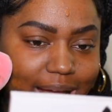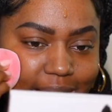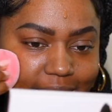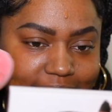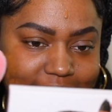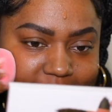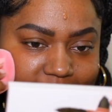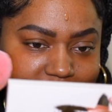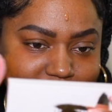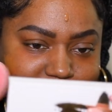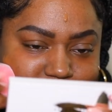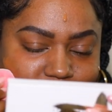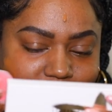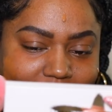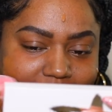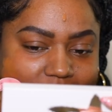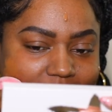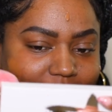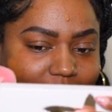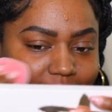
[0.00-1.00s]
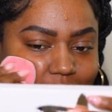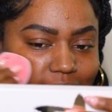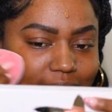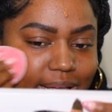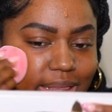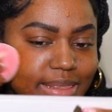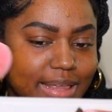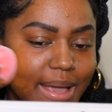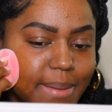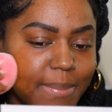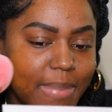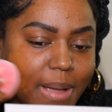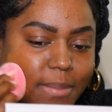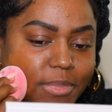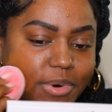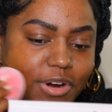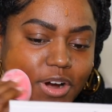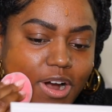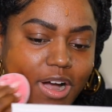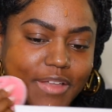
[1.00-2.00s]
I think it's so iconic that Pat
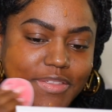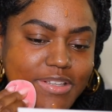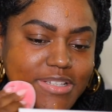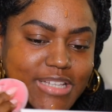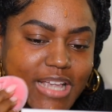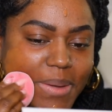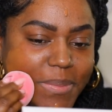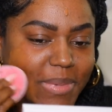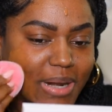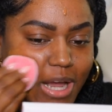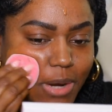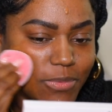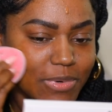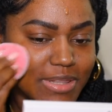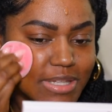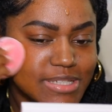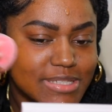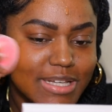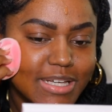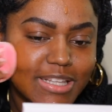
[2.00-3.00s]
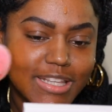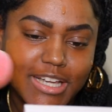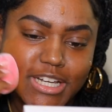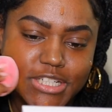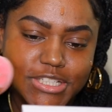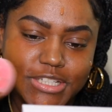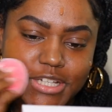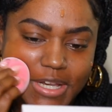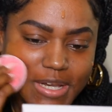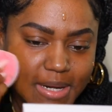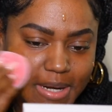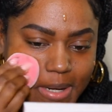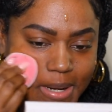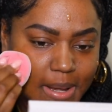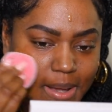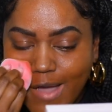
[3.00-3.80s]
McGrath is coming out with this collection.